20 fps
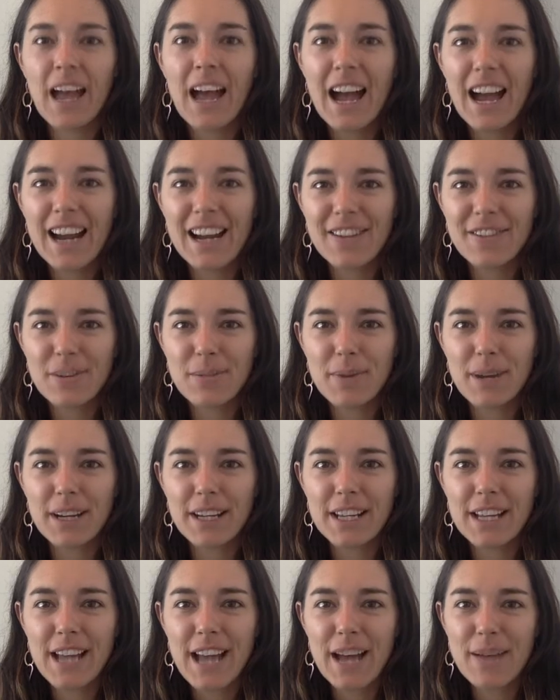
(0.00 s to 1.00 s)
Hi,
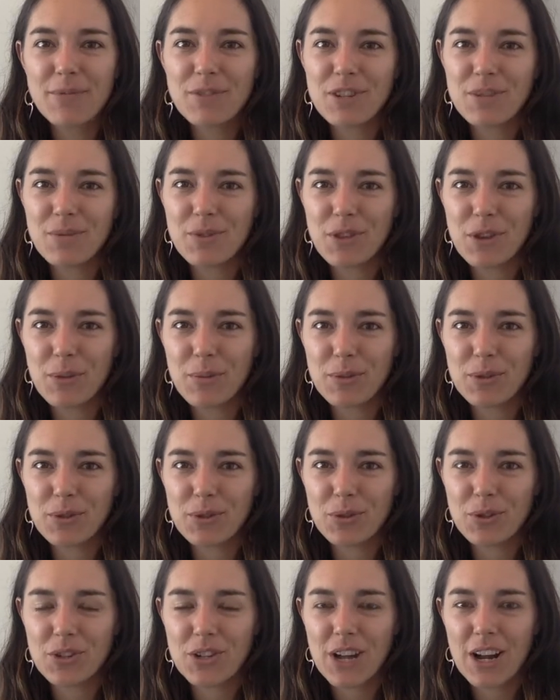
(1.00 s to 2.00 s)
everybody. I'm Jim with
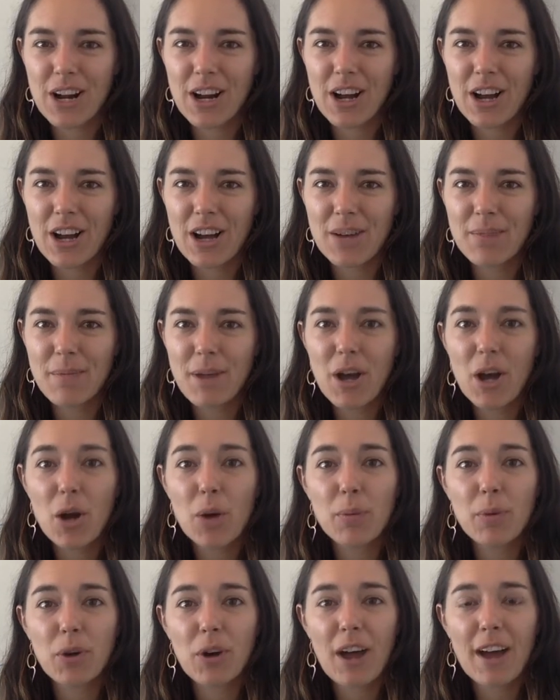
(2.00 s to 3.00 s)
opensource.com. I
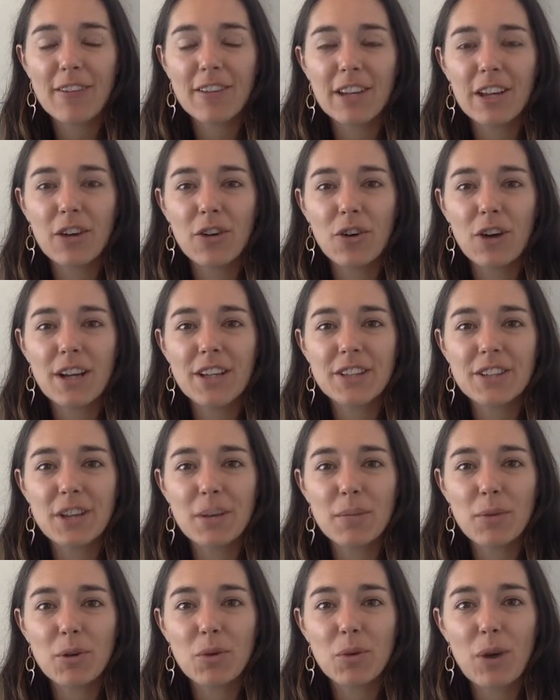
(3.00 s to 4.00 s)
hope you're having a great
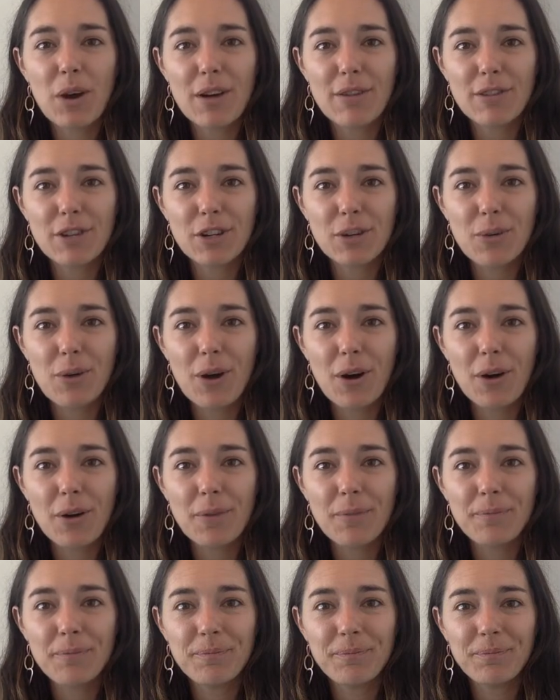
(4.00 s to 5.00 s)
summer wherever you
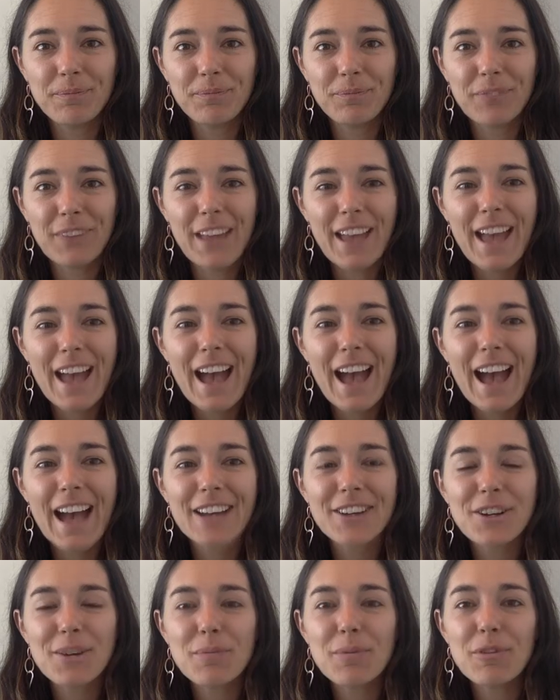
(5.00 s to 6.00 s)
are.
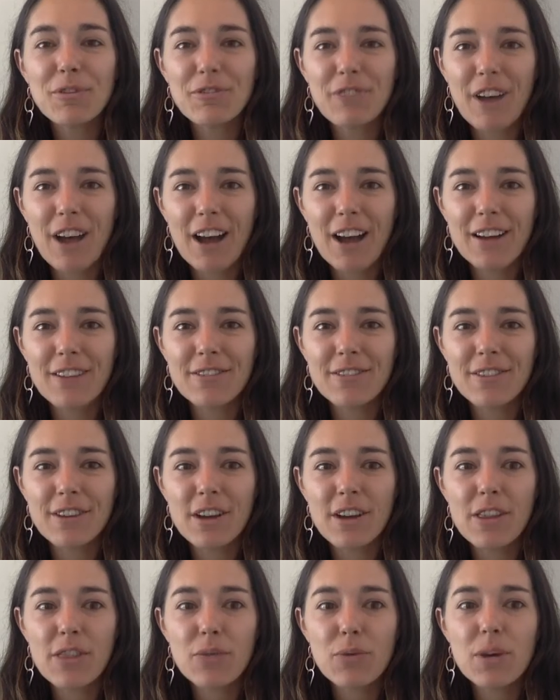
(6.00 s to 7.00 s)
At number five,
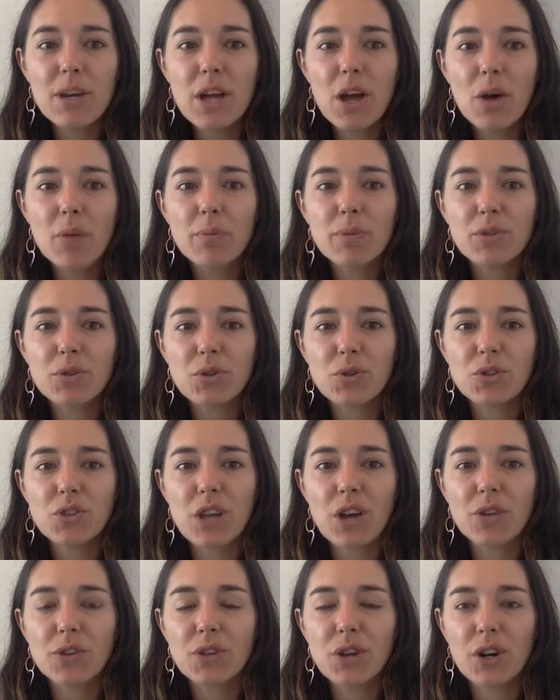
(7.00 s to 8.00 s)
three open source
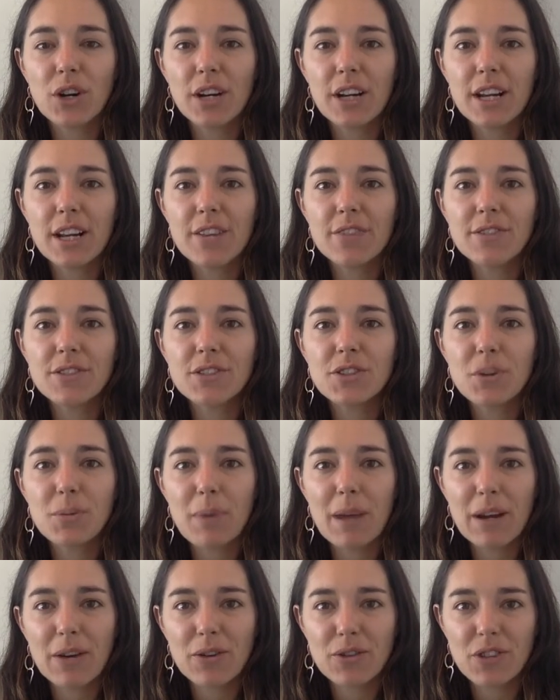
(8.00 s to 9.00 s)
alternatives to
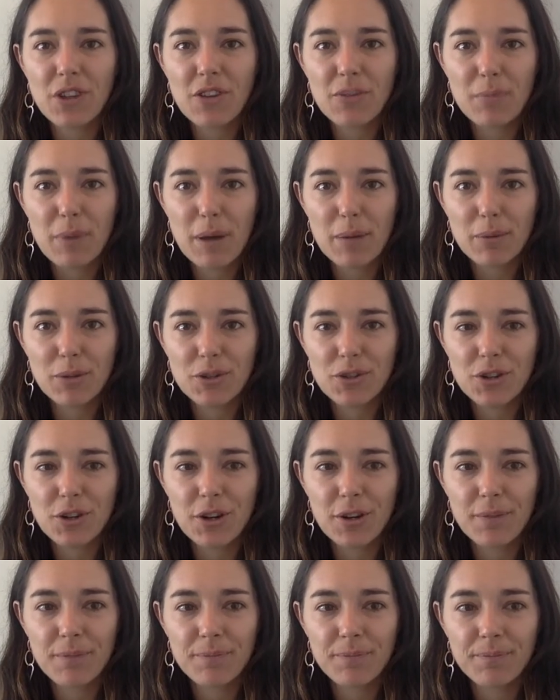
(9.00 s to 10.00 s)
Microsoft
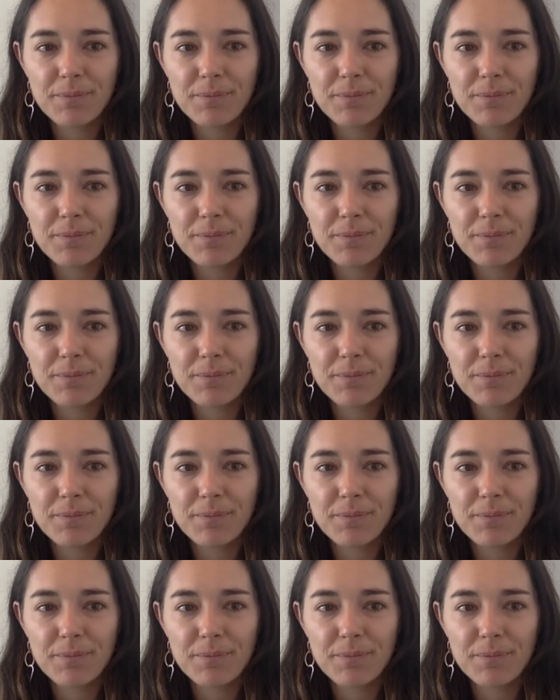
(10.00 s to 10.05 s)
Publisher.